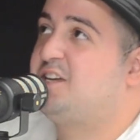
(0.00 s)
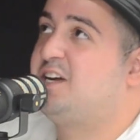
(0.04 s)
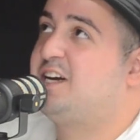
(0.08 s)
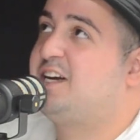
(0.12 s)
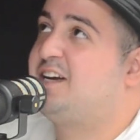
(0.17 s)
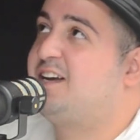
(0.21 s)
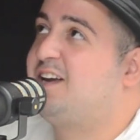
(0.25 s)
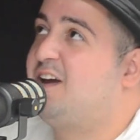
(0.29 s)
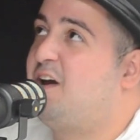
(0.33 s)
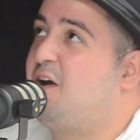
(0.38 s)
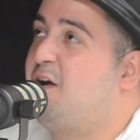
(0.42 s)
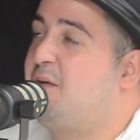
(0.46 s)

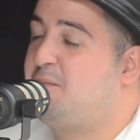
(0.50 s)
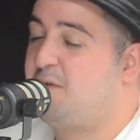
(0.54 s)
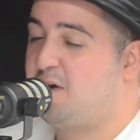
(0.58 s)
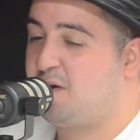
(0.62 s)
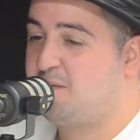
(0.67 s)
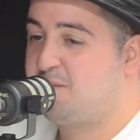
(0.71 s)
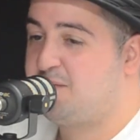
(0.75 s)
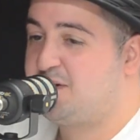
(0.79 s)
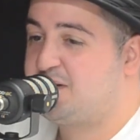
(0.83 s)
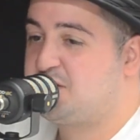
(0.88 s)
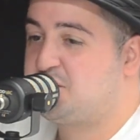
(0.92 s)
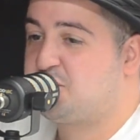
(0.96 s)
Like,
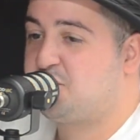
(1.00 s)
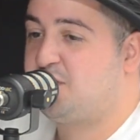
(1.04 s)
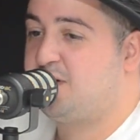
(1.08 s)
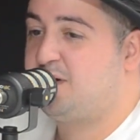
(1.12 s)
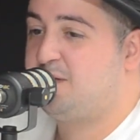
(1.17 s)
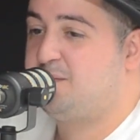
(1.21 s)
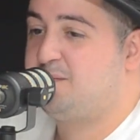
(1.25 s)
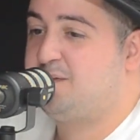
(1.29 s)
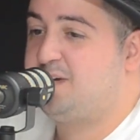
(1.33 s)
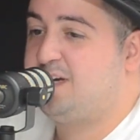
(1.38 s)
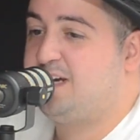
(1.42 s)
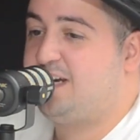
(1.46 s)
I'm
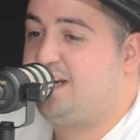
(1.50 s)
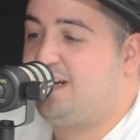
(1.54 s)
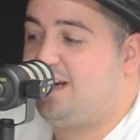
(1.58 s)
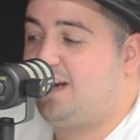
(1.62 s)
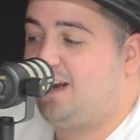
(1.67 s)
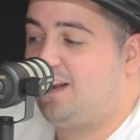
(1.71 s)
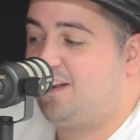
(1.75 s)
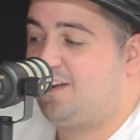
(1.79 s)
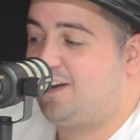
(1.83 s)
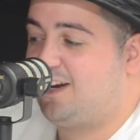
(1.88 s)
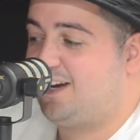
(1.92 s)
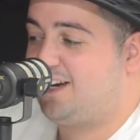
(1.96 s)

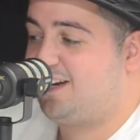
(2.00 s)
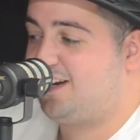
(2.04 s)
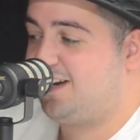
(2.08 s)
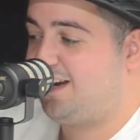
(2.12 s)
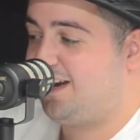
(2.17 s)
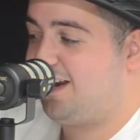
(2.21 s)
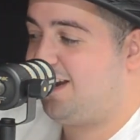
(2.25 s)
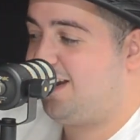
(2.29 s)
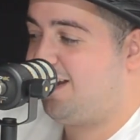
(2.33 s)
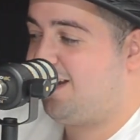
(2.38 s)
extremely, like,